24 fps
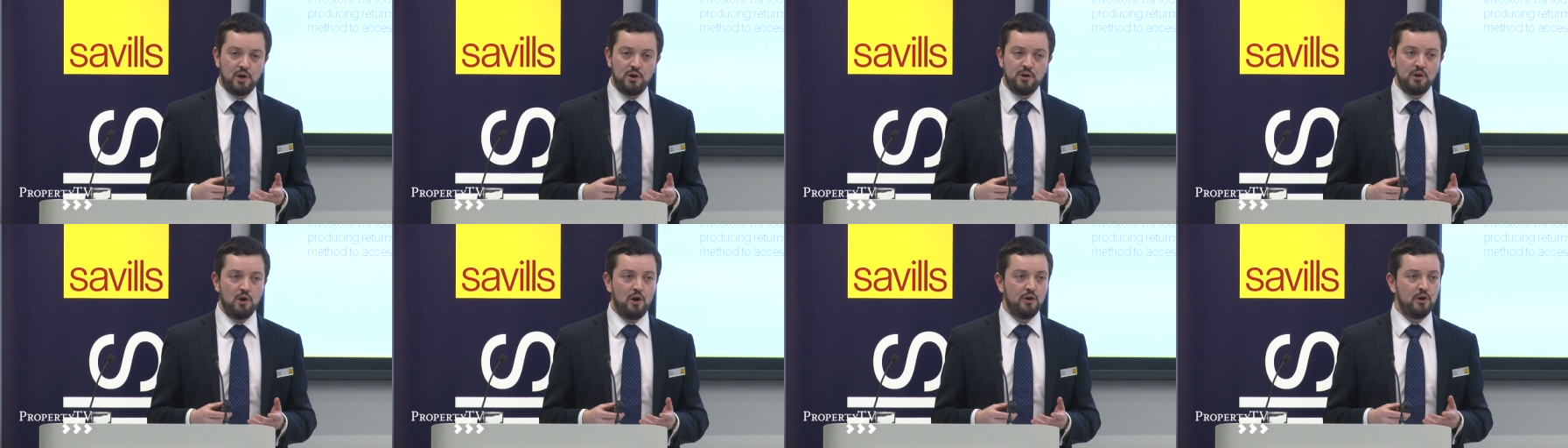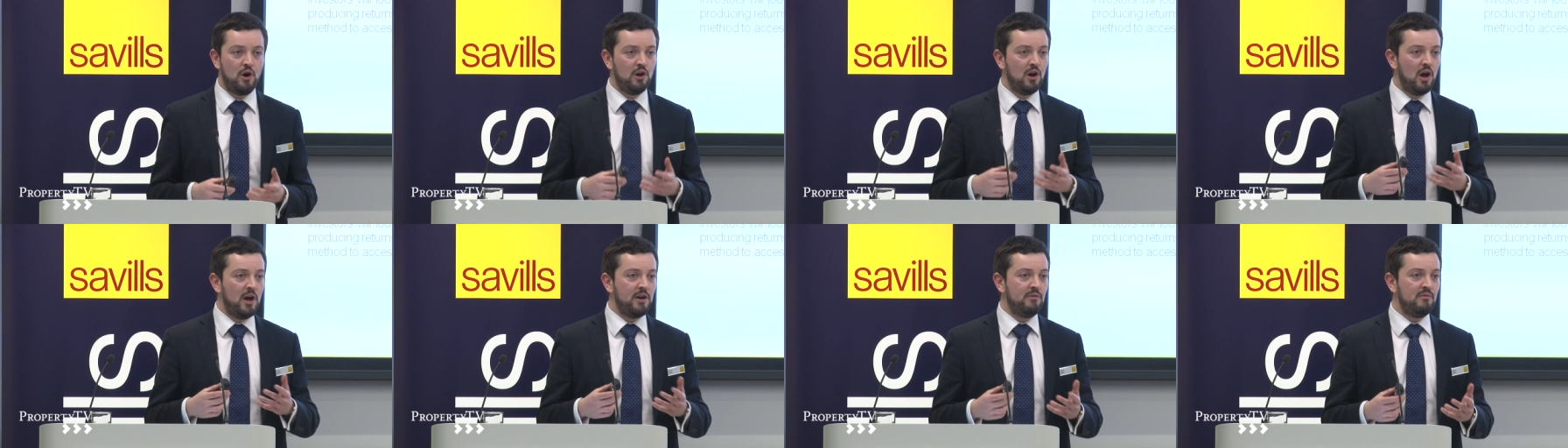on
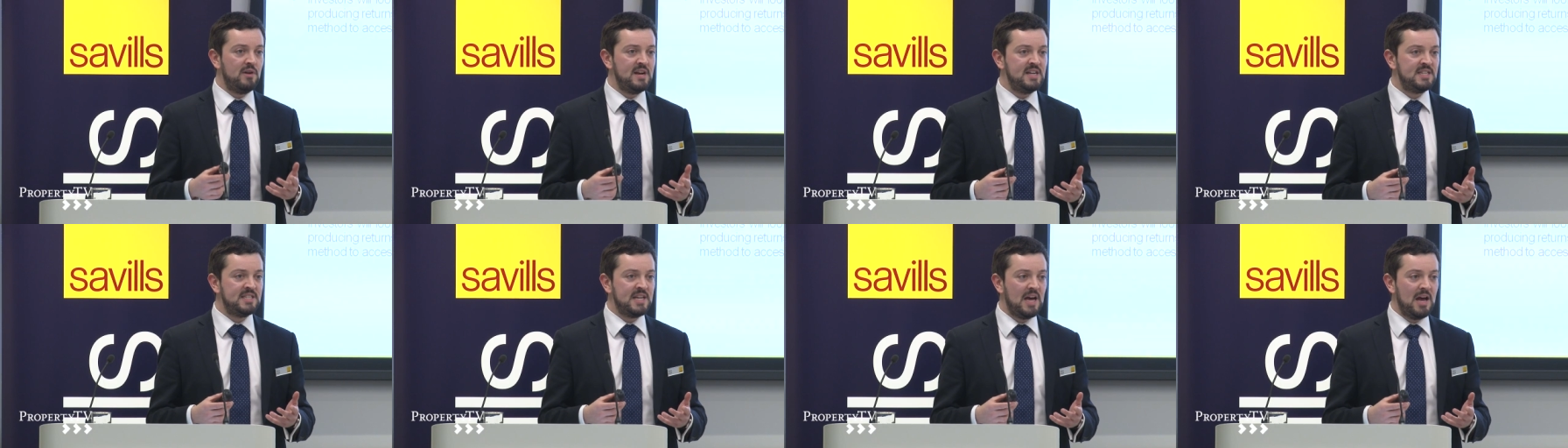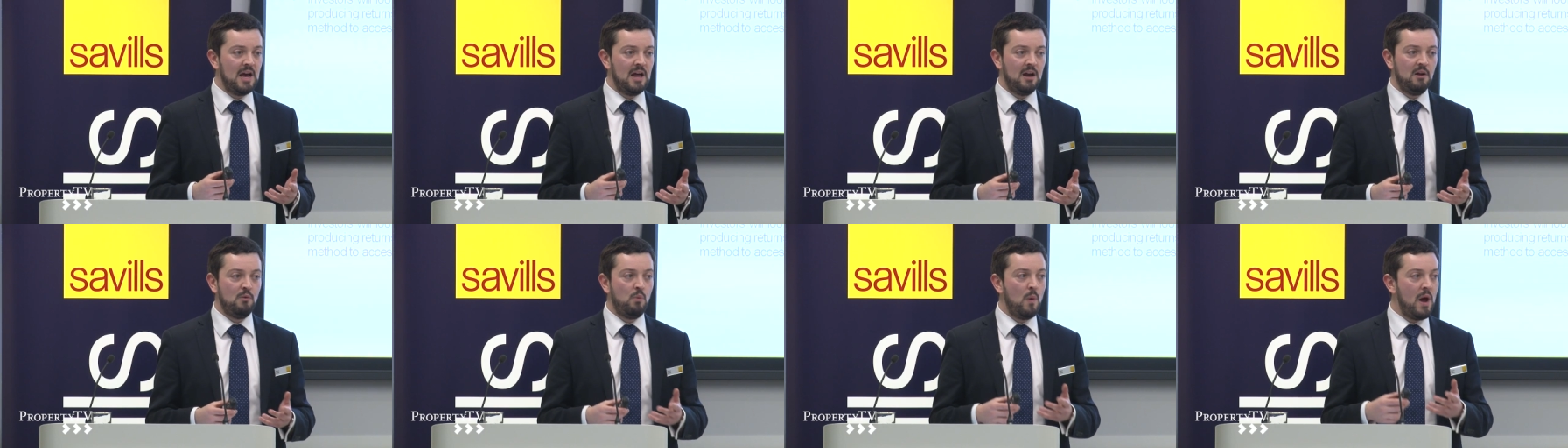online
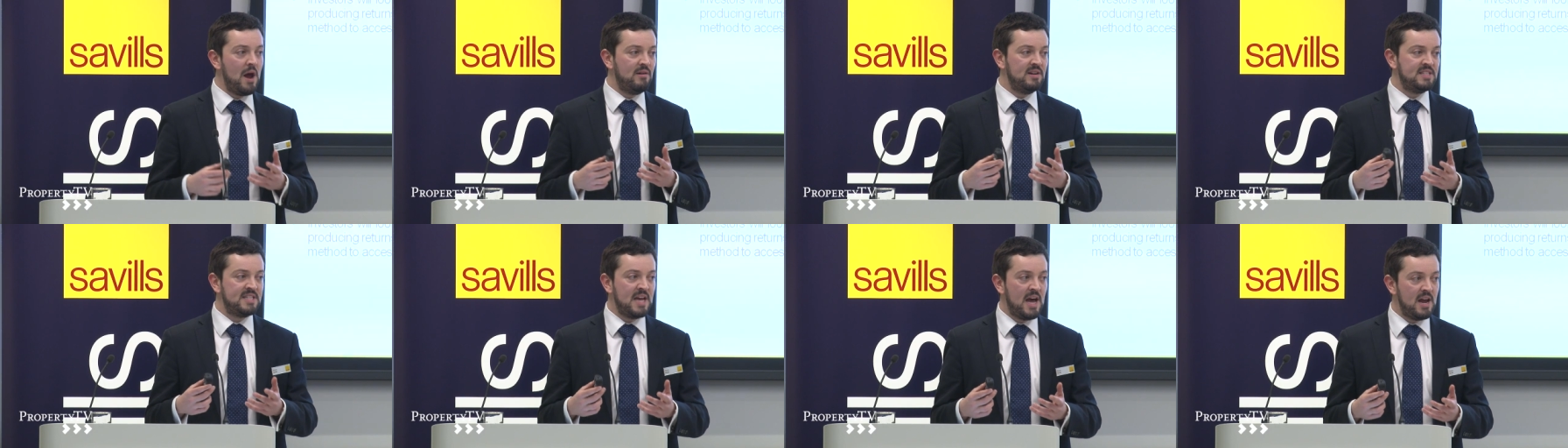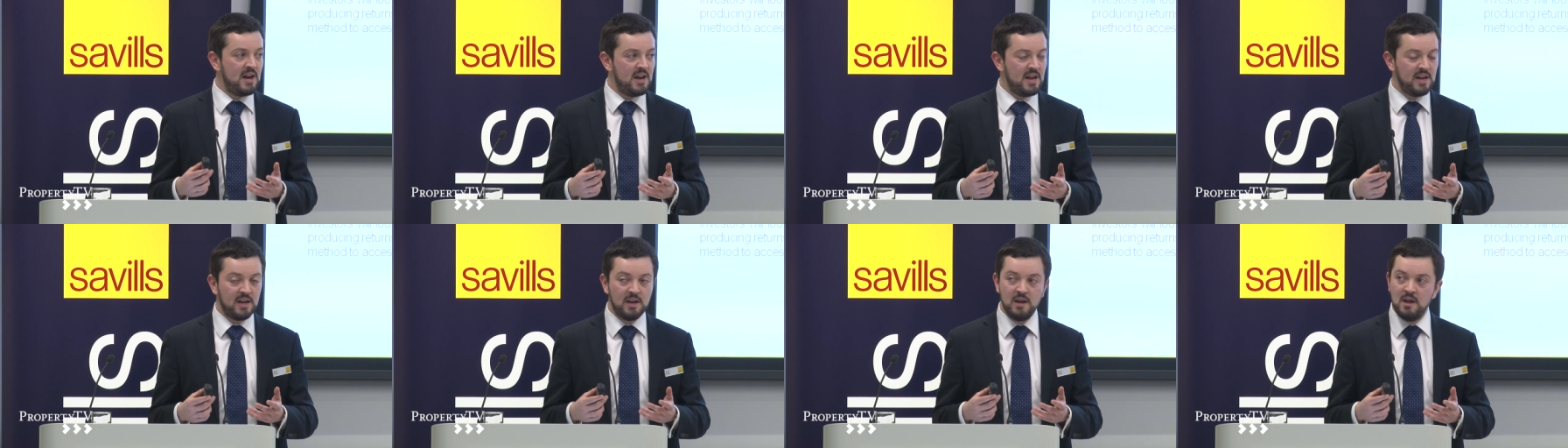retail, where it's
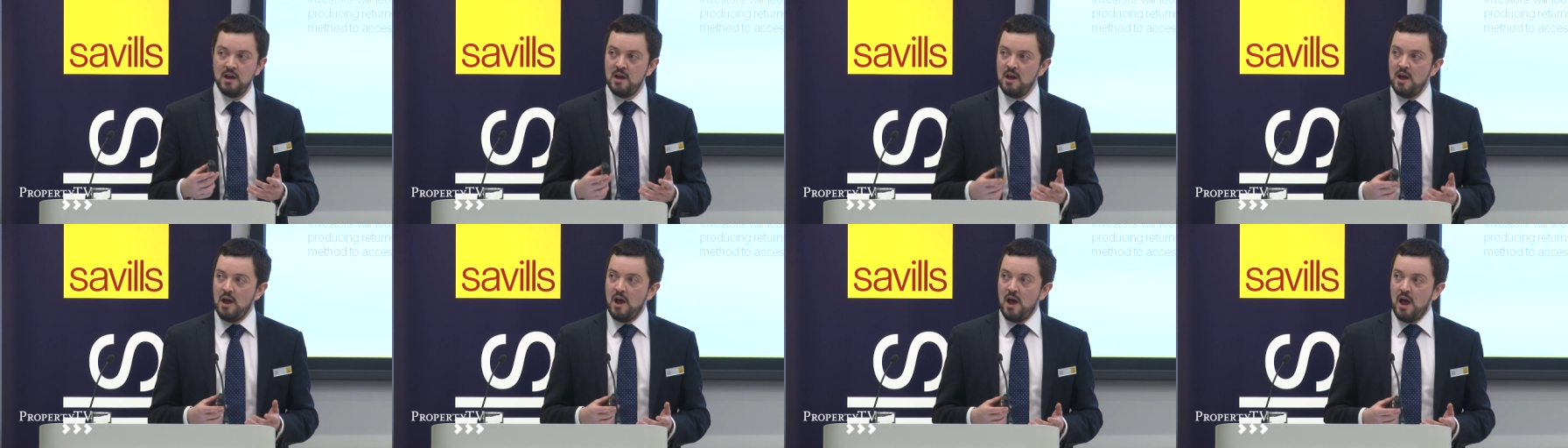heading,